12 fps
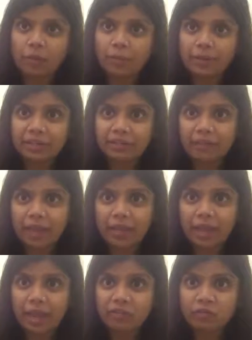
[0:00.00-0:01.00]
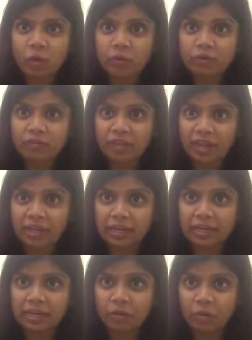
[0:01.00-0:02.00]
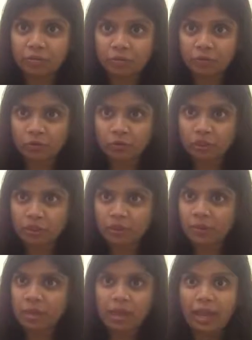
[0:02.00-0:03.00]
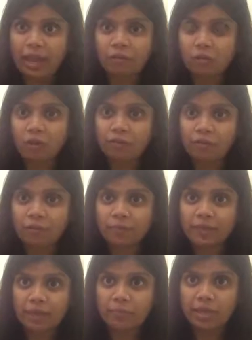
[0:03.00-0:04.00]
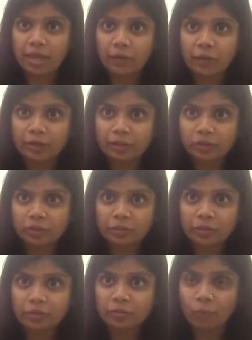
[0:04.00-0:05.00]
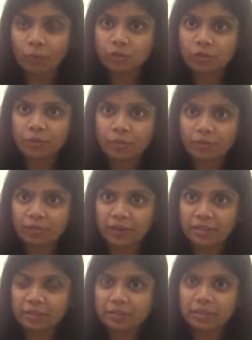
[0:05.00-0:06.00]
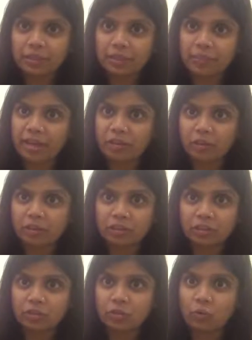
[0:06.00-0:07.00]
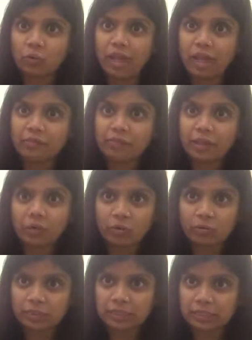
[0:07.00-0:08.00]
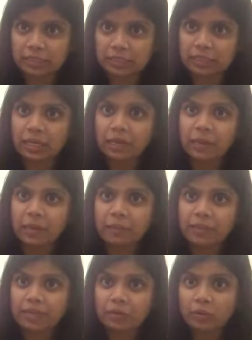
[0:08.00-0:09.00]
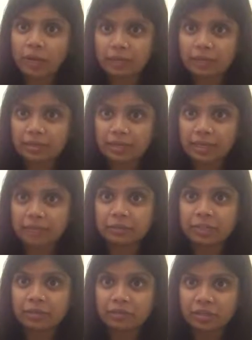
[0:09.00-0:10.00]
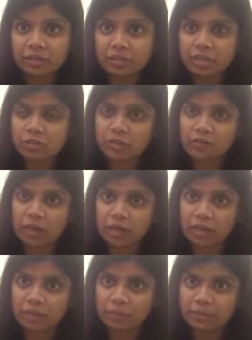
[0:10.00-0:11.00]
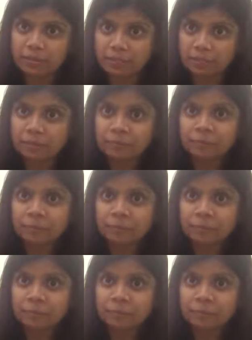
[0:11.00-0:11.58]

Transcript: But if I had formal training in entrepreneurship and not from the MBA colleges, because most of the professors in the MBA colleges don't have their own businesses. They don't understand the intricacies of running a business.